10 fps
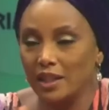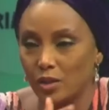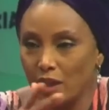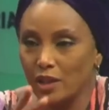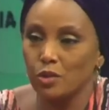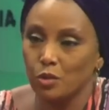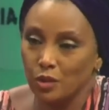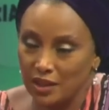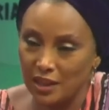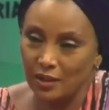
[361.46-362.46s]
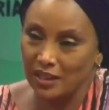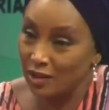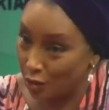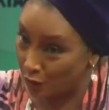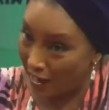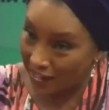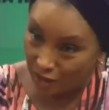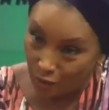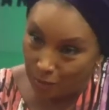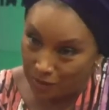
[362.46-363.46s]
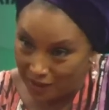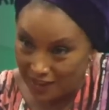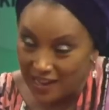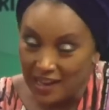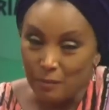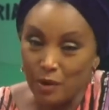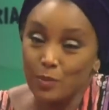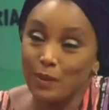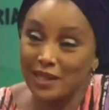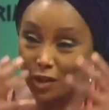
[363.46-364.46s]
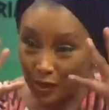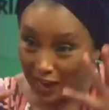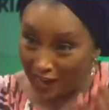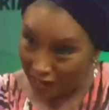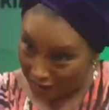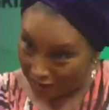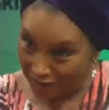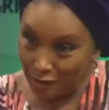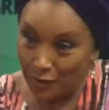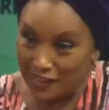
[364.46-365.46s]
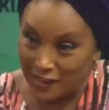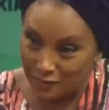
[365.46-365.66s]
they try to sort it out. I'm sorry I interrupted. But it's better you get heard. You know what